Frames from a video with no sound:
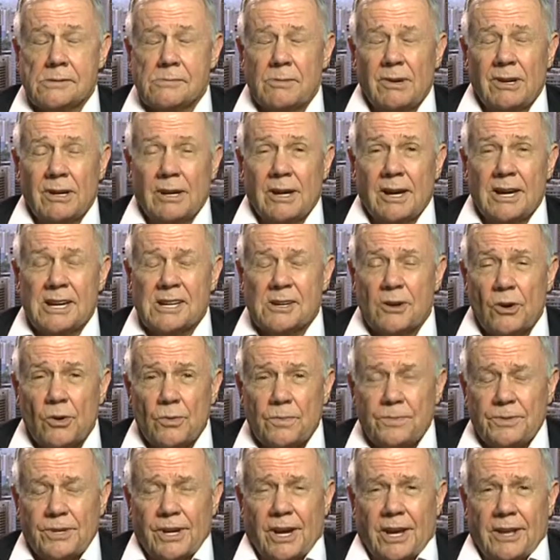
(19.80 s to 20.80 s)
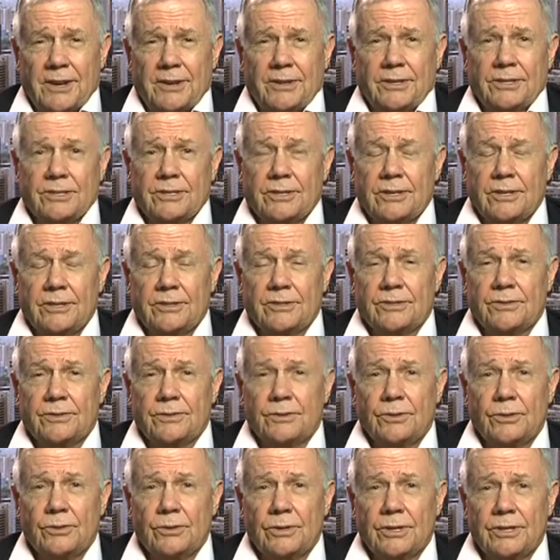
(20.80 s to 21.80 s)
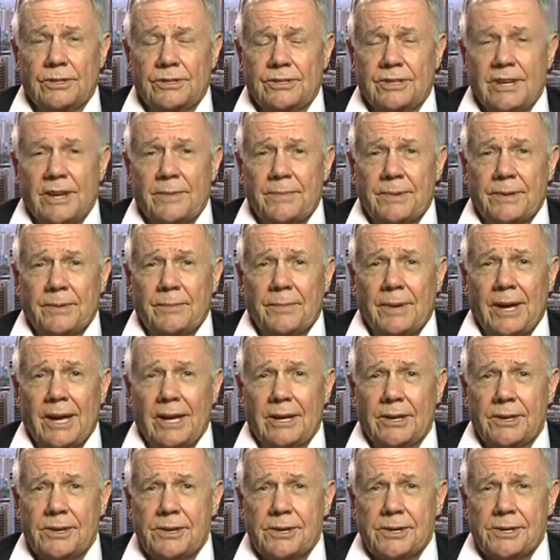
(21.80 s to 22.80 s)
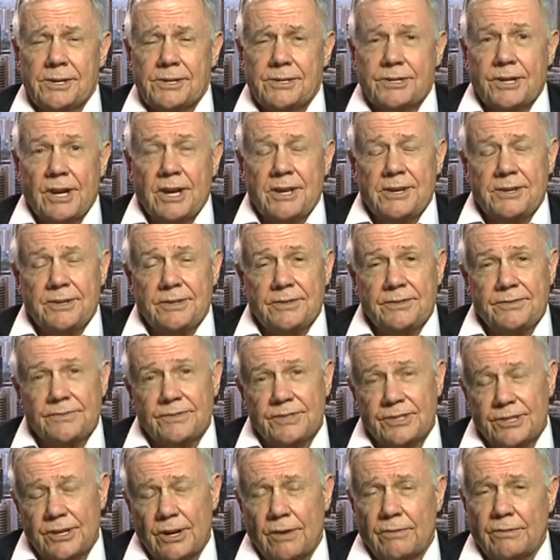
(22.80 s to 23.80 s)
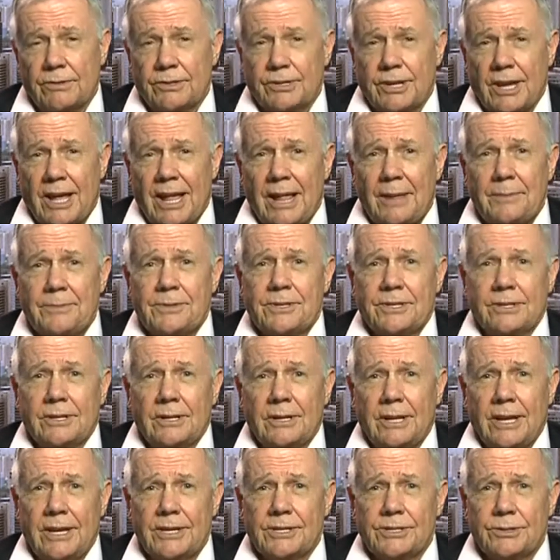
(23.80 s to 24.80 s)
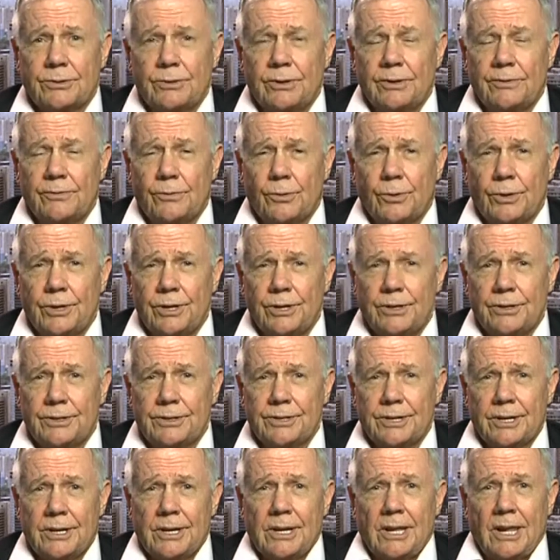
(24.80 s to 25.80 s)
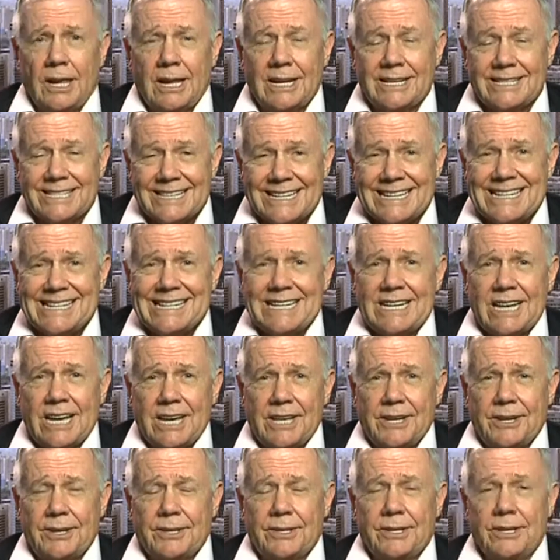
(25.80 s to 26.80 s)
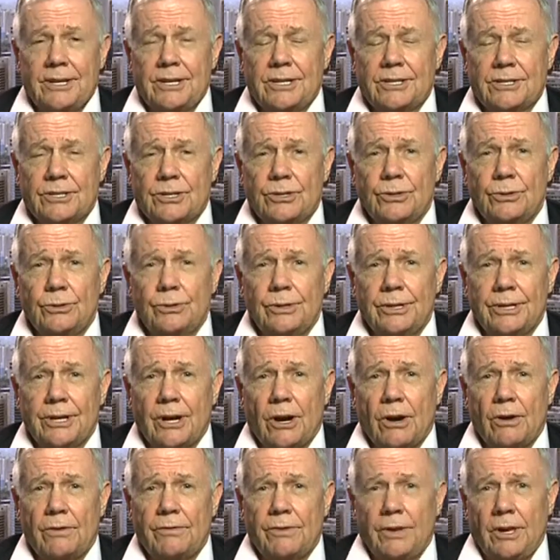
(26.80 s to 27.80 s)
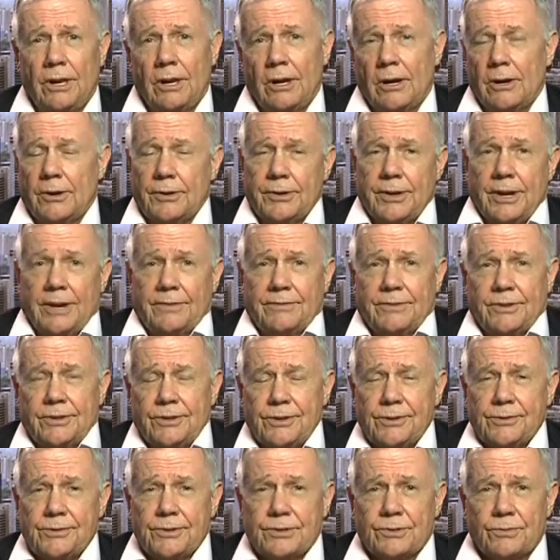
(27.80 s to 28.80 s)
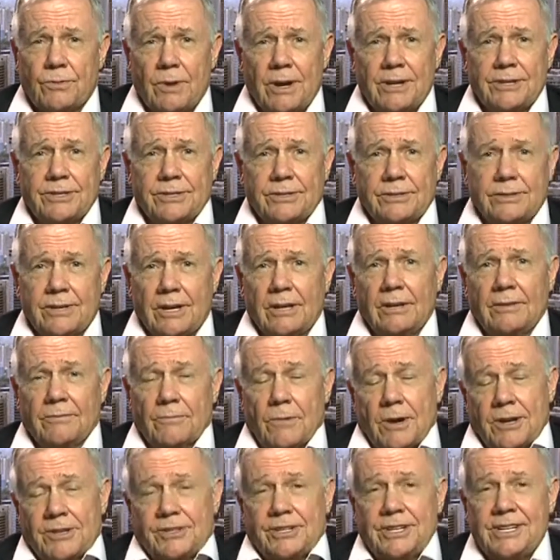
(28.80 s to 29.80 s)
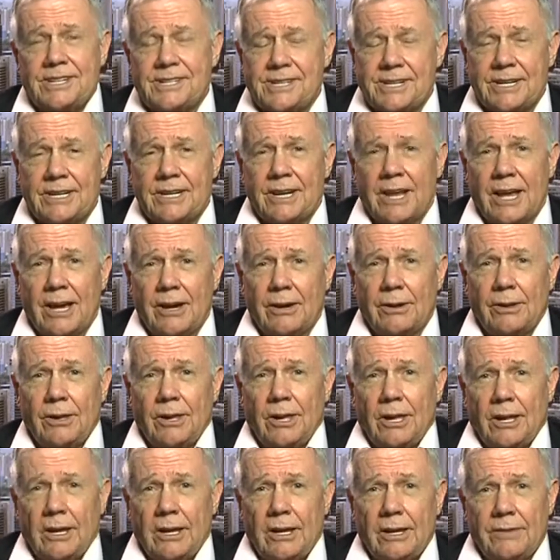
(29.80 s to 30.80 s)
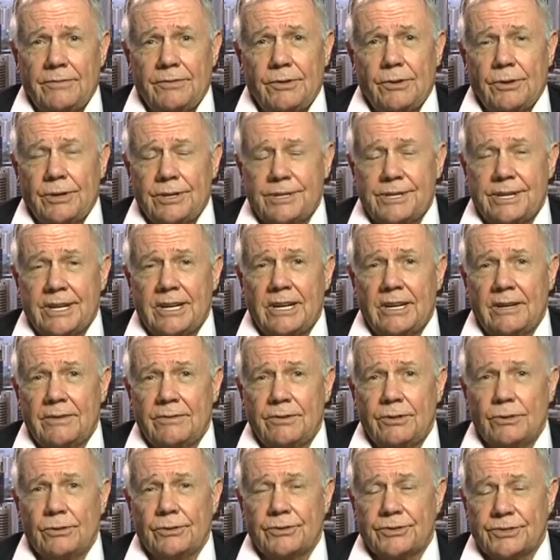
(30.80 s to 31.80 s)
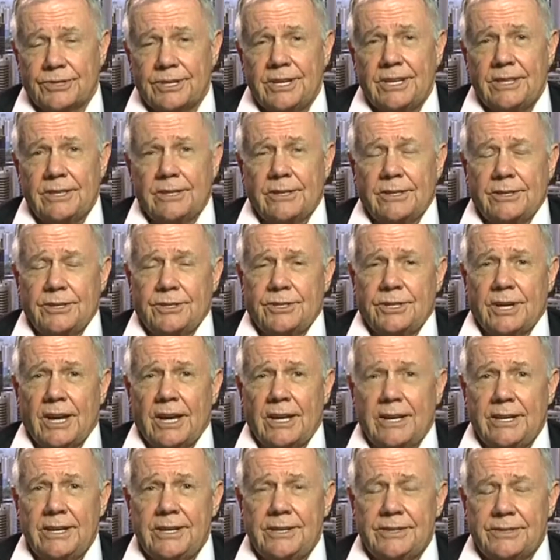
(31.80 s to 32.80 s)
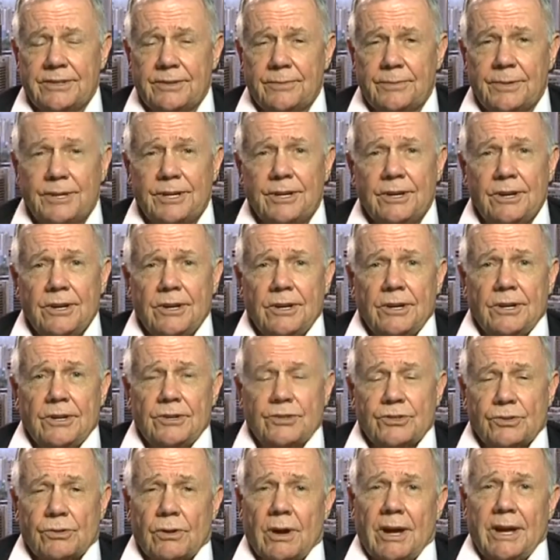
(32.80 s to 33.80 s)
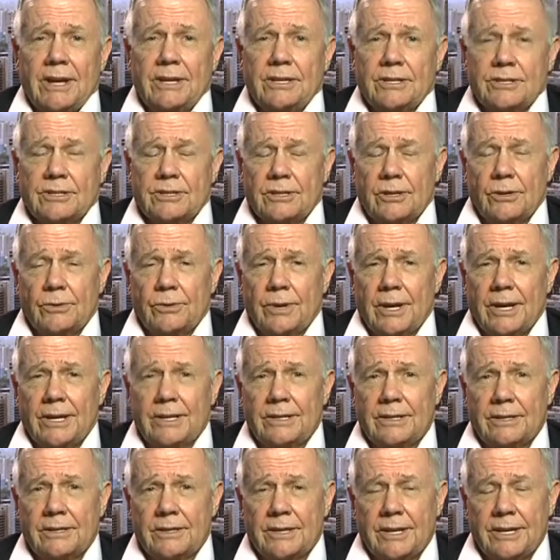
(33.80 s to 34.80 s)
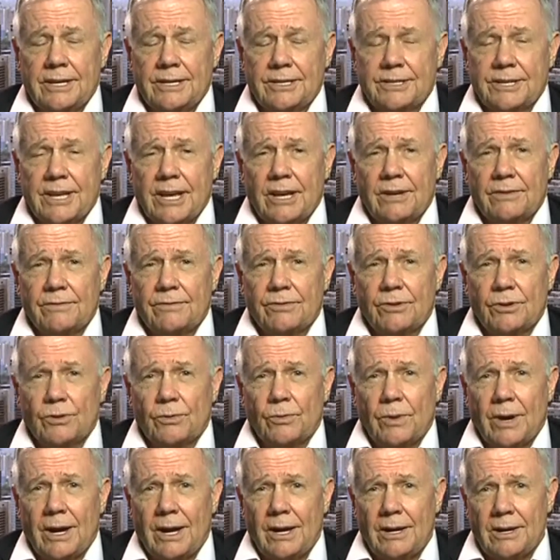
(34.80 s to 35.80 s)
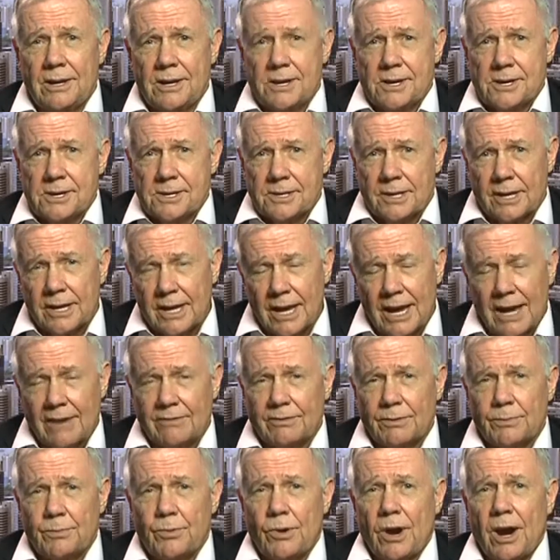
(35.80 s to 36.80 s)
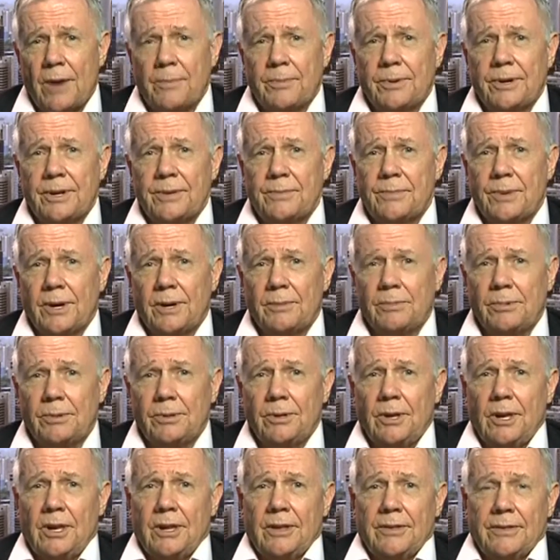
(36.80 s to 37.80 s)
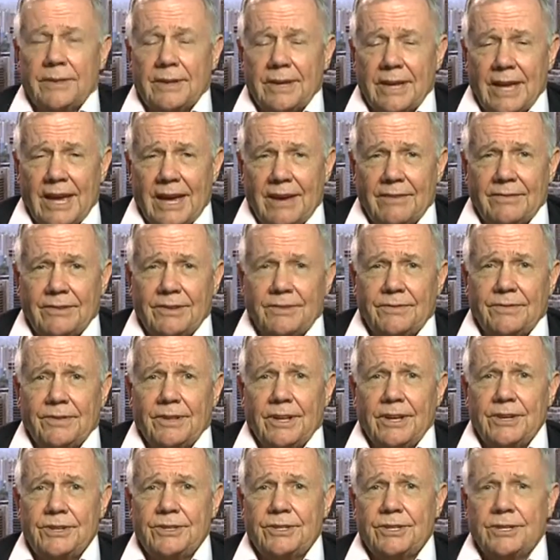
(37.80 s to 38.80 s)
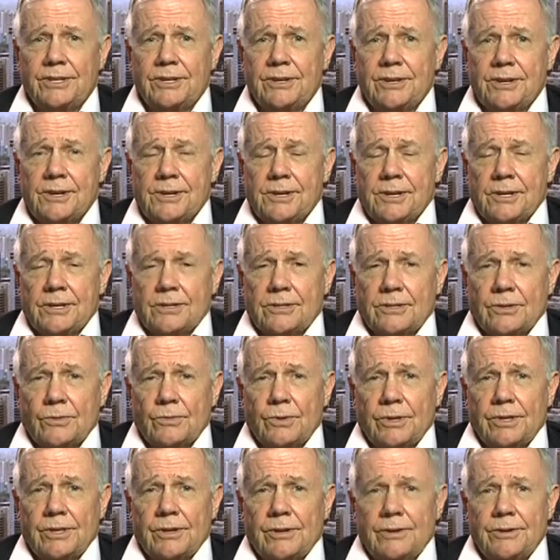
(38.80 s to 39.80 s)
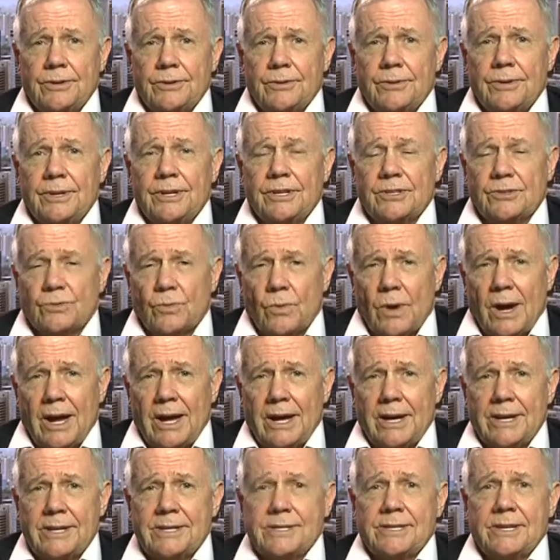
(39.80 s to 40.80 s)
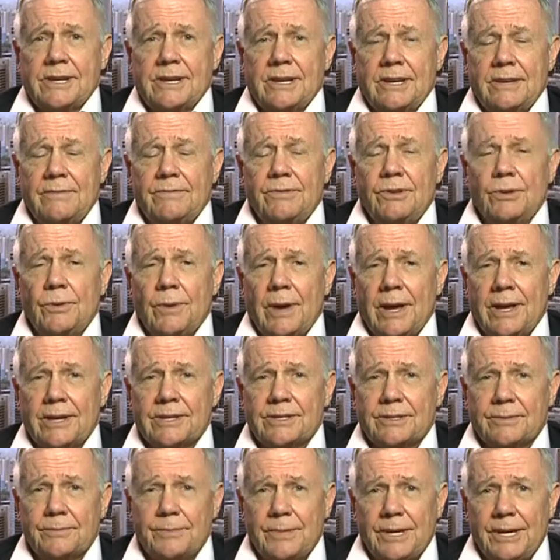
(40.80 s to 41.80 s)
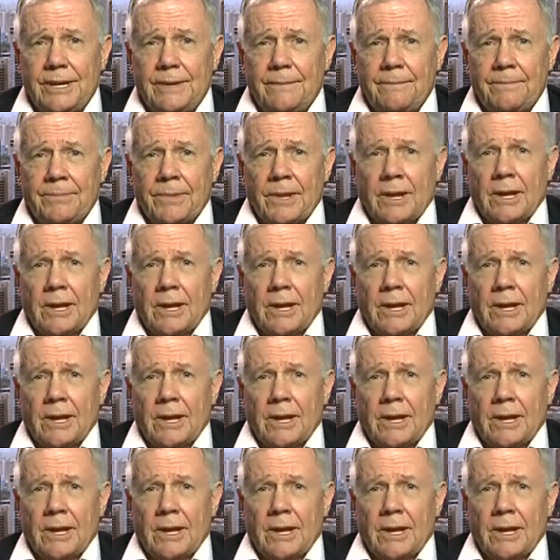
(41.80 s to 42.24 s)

Well, I hope China is stepping back. China, several times in the last 3 or 4 years, has indicated that it's cooling off. All you have to do is watch ET now. If you're attentive, you'll see that the Chinese have been trying to slow things down for a while. They have a property bubble. They have inflation. So what they're doing is wise, if you ask me.